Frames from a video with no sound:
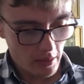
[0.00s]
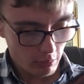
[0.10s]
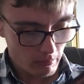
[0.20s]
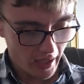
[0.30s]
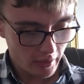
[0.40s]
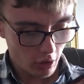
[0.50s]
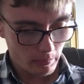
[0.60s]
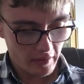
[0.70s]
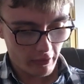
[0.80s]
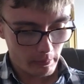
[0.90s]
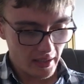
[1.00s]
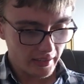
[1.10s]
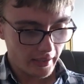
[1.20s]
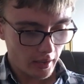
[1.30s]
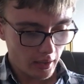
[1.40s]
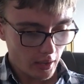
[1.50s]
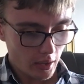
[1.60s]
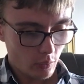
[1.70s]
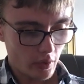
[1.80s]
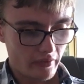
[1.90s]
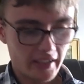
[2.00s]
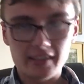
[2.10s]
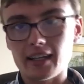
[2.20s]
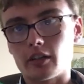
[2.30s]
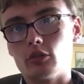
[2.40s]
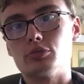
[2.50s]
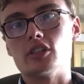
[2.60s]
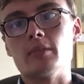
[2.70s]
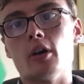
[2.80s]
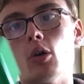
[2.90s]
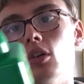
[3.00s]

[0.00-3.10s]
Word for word: of people might not be familiar with this Lego Primo,